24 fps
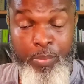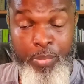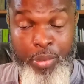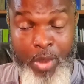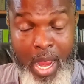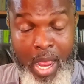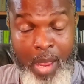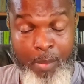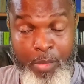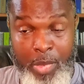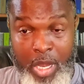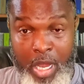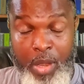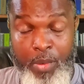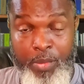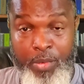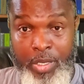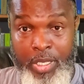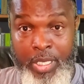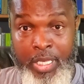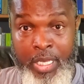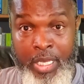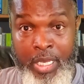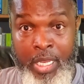
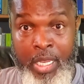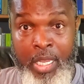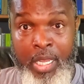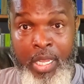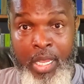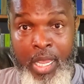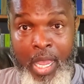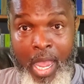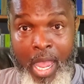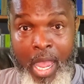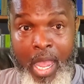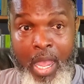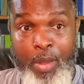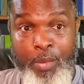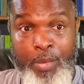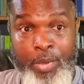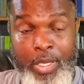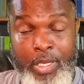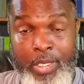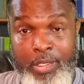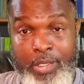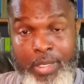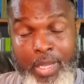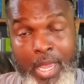Primarily,
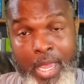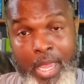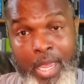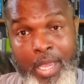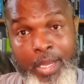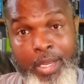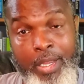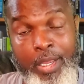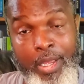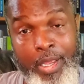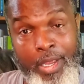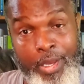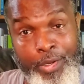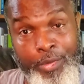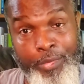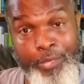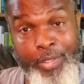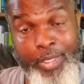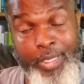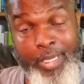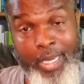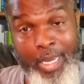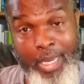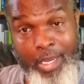our entire
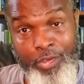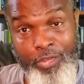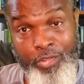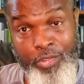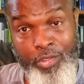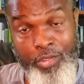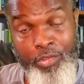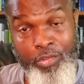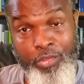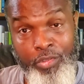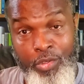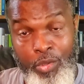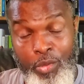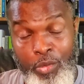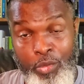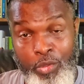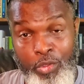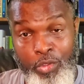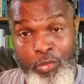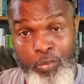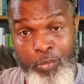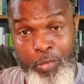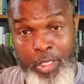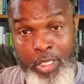congregation, so
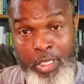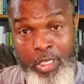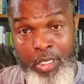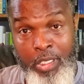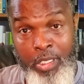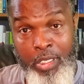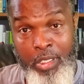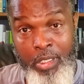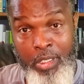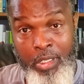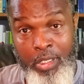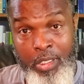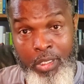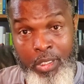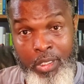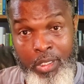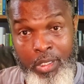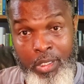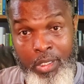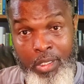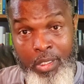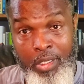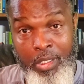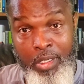to speak,
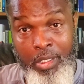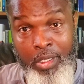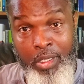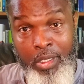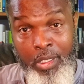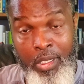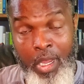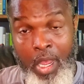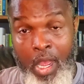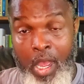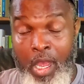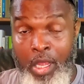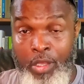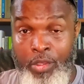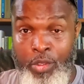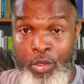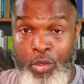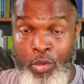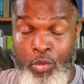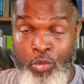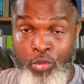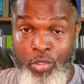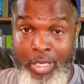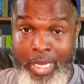are
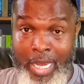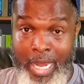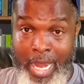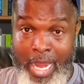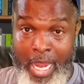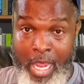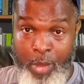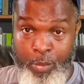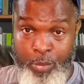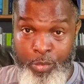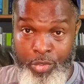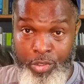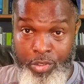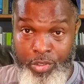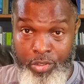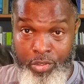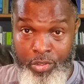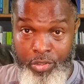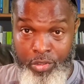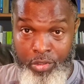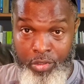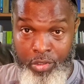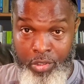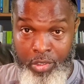those
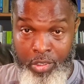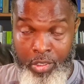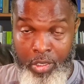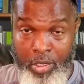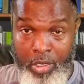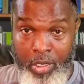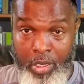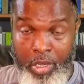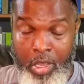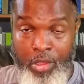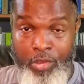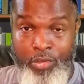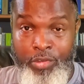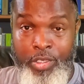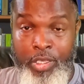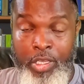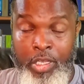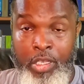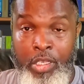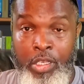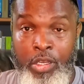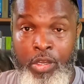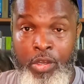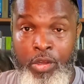camps, because
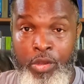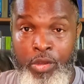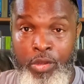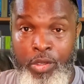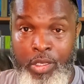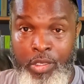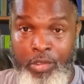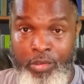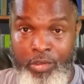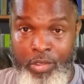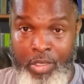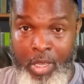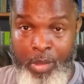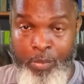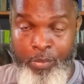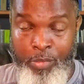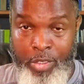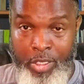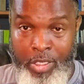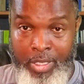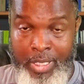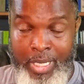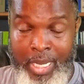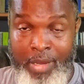they're learning
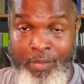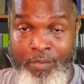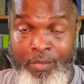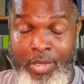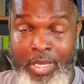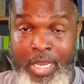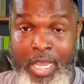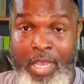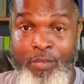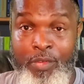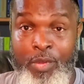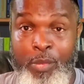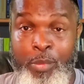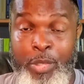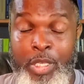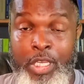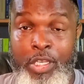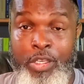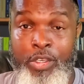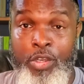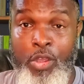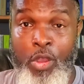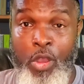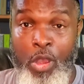something they've never
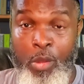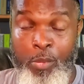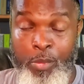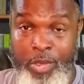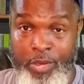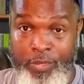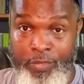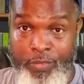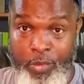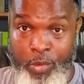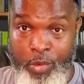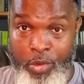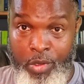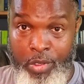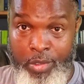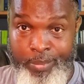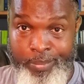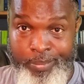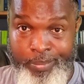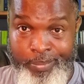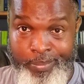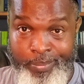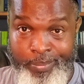been taught before.